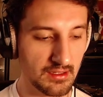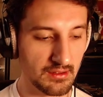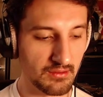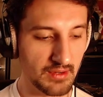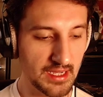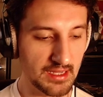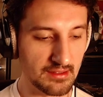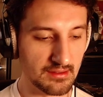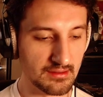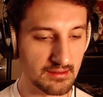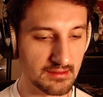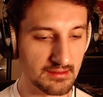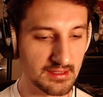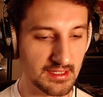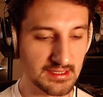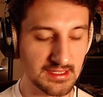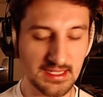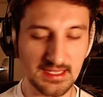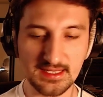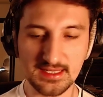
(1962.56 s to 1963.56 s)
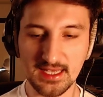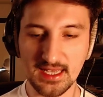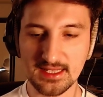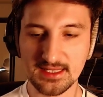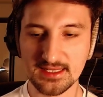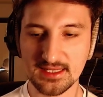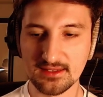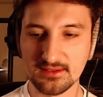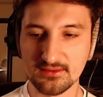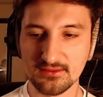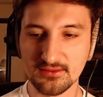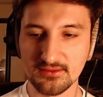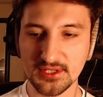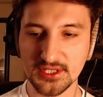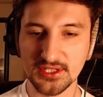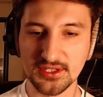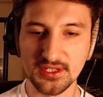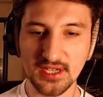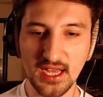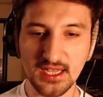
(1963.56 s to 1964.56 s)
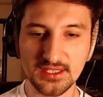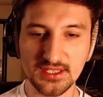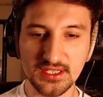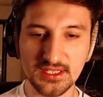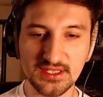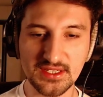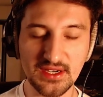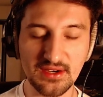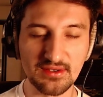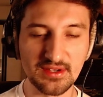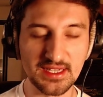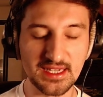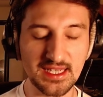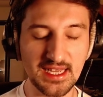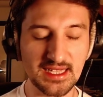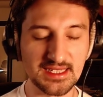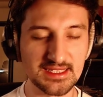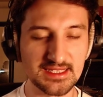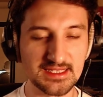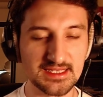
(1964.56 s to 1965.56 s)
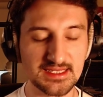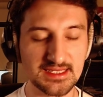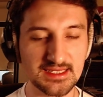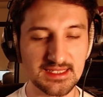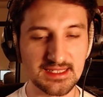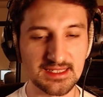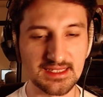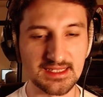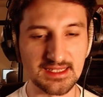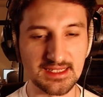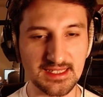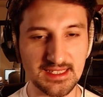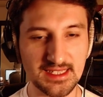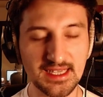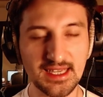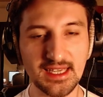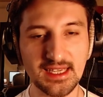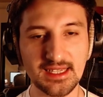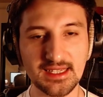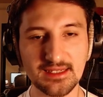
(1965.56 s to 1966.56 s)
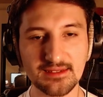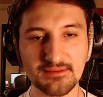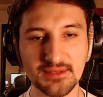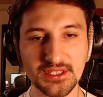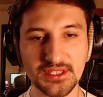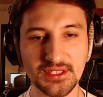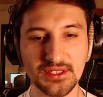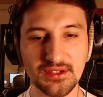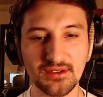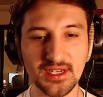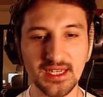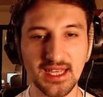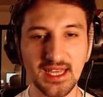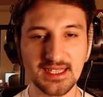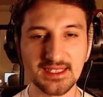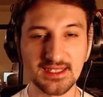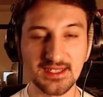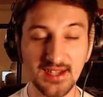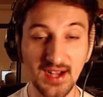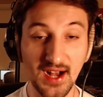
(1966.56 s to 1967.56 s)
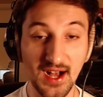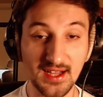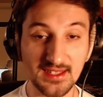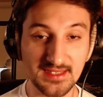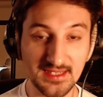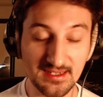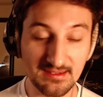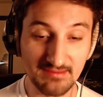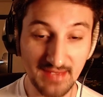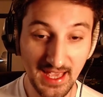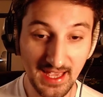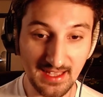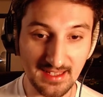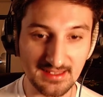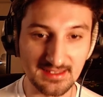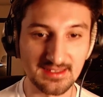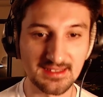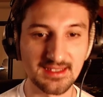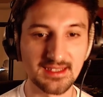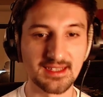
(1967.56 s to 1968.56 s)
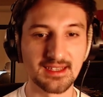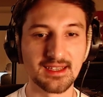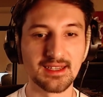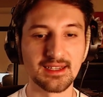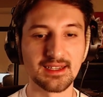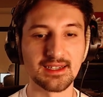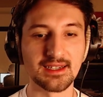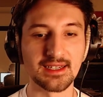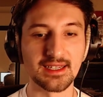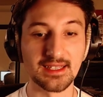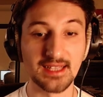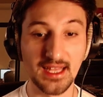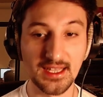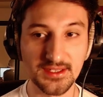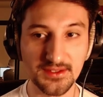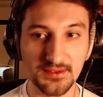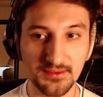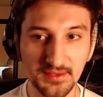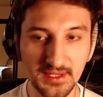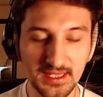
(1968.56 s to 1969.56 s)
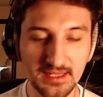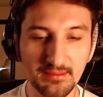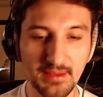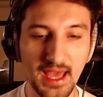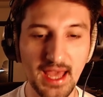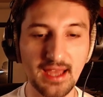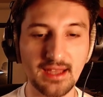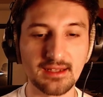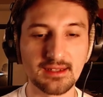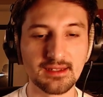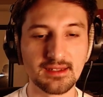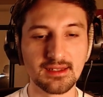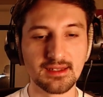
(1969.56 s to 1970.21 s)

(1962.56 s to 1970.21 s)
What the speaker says: well, there's a sense in which you're not just going against the king, but you're going against God's commands. And that's really bad.